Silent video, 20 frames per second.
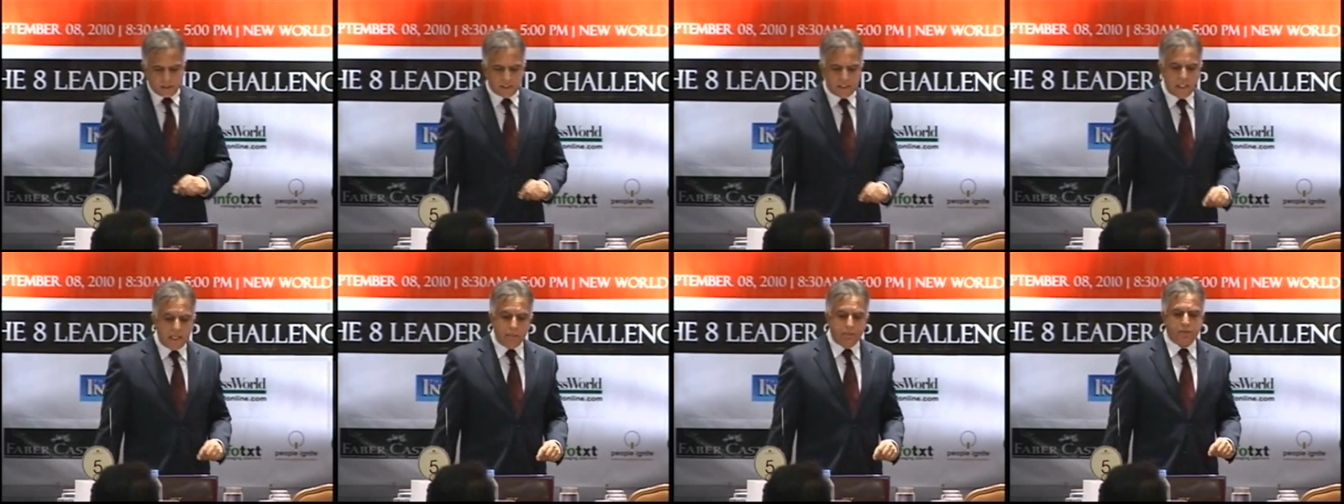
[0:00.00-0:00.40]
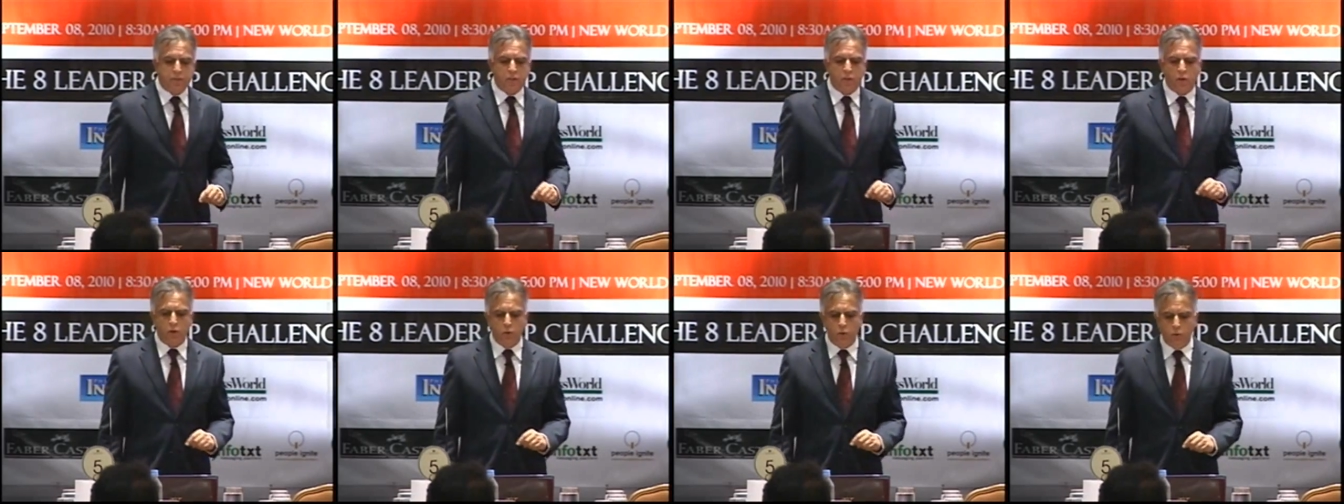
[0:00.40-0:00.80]

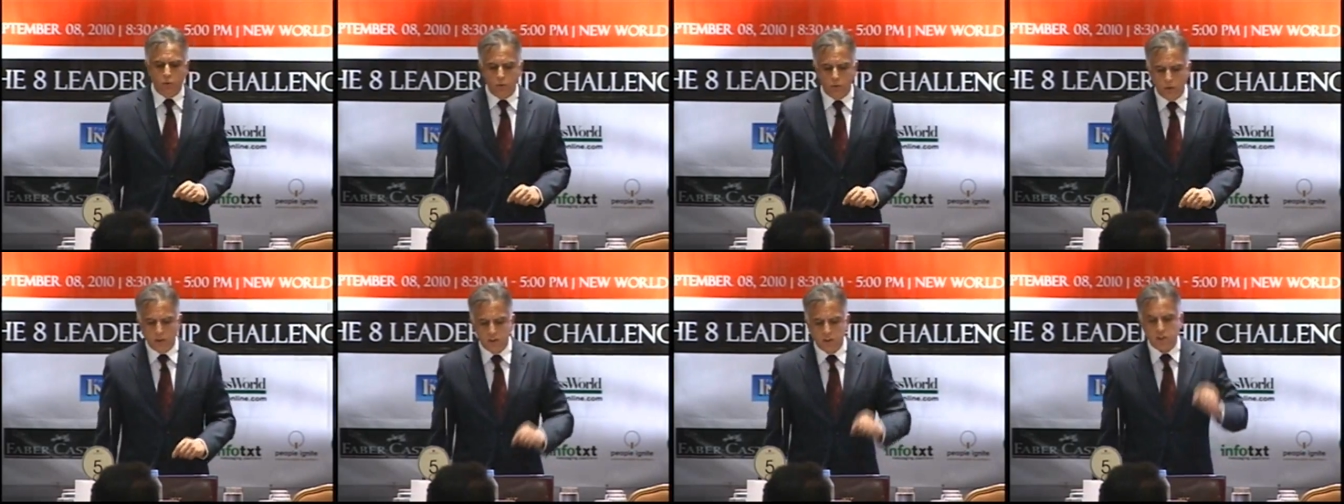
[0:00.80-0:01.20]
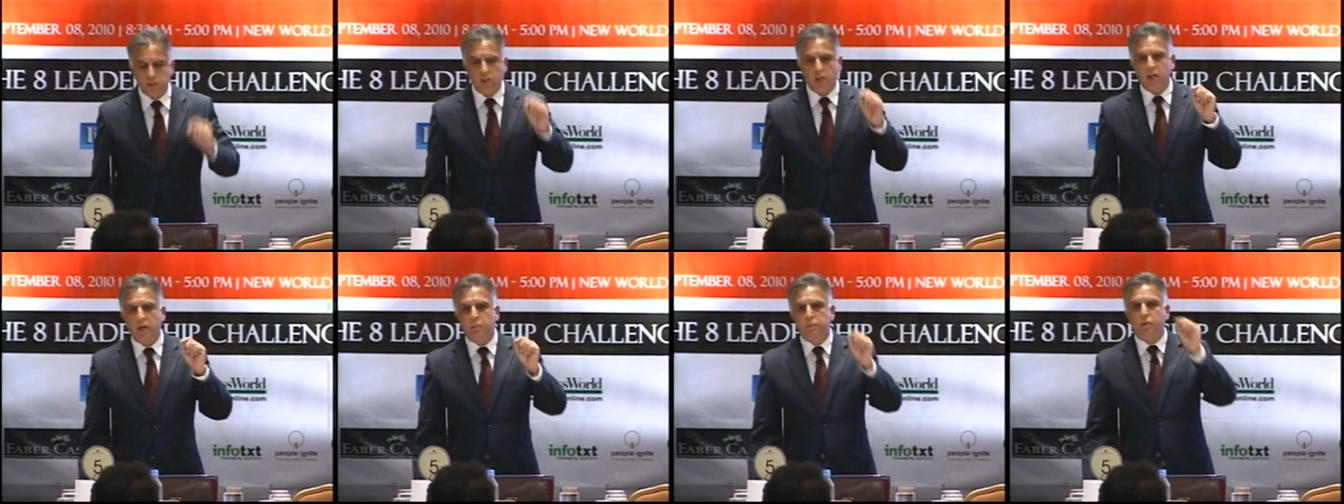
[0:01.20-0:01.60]
Seeps through
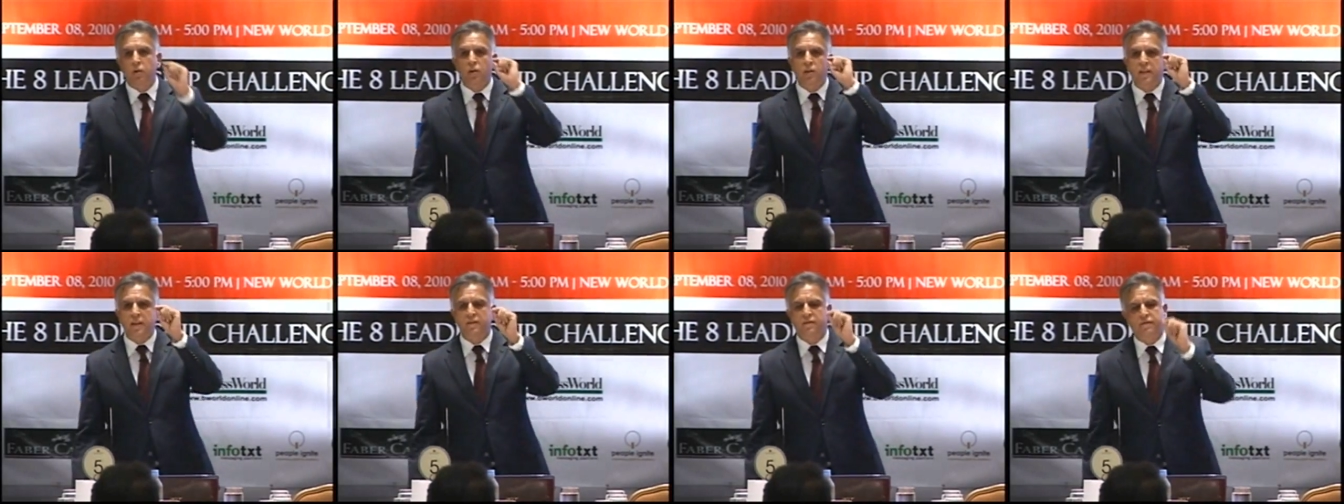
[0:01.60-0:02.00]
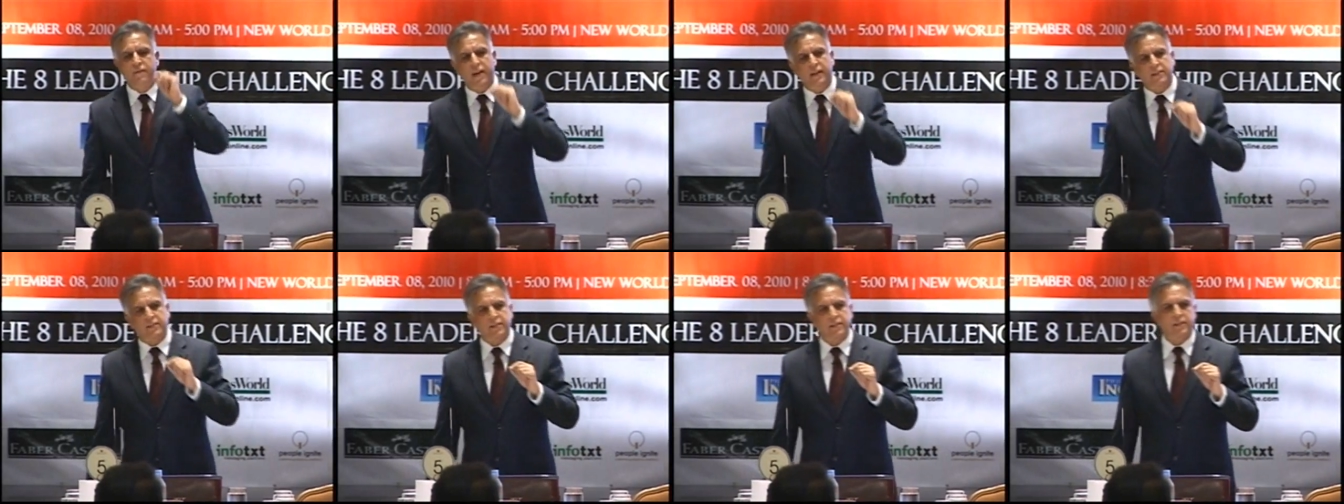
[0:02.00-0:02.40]
cerebral
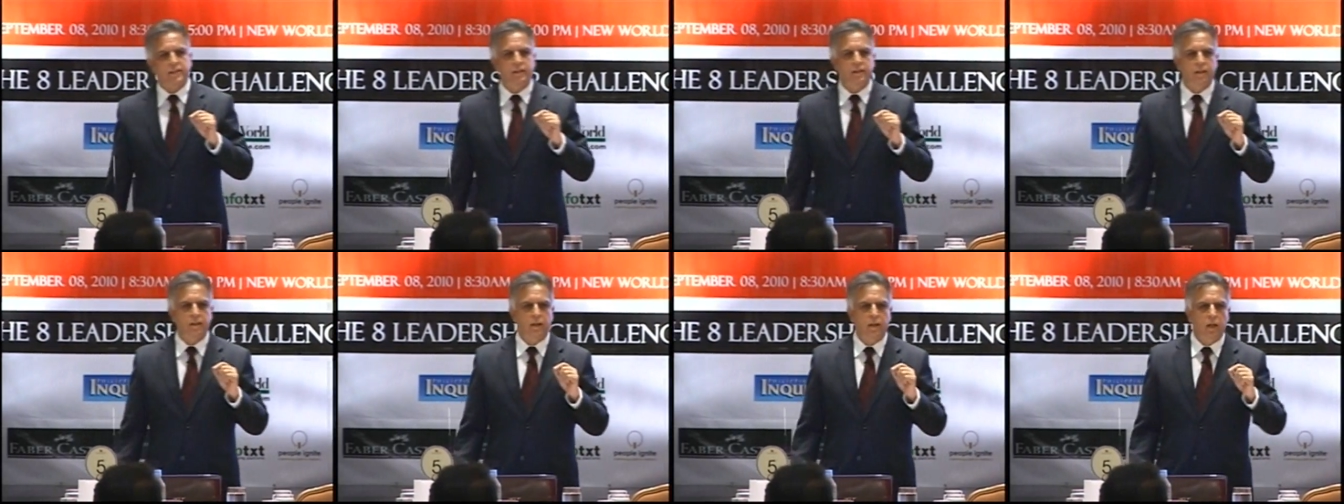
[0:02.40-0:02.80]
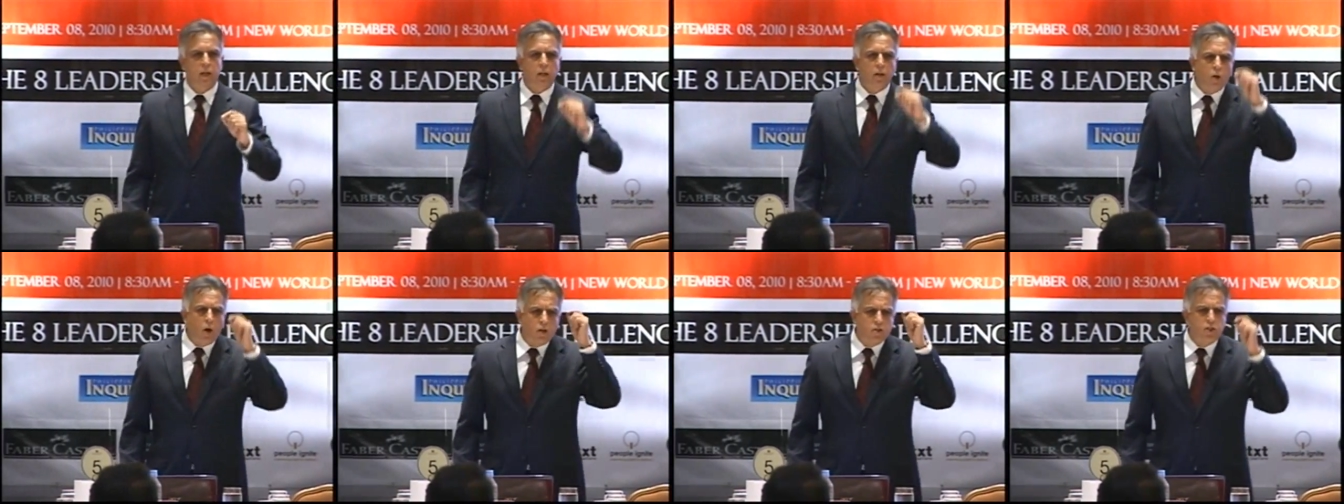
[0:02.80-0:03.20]
defense,
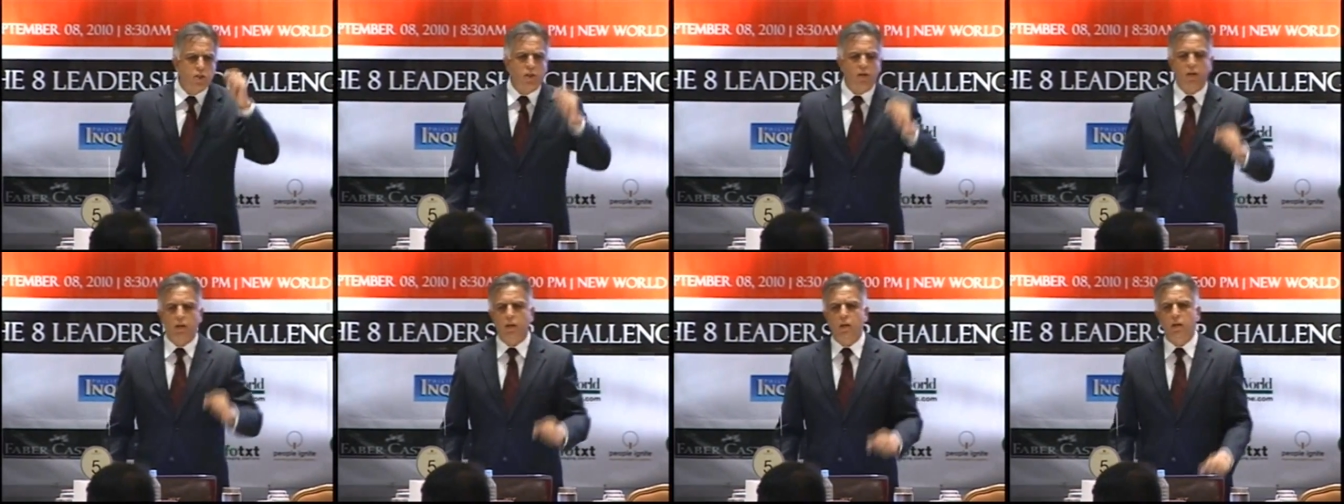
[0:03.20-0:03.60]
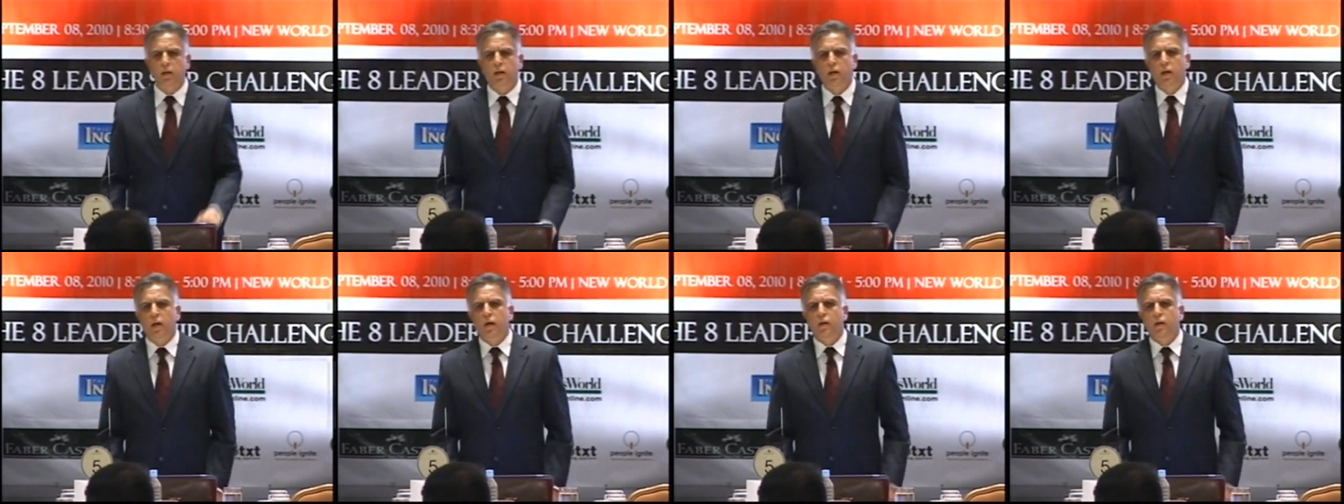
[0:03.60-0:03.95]
logical.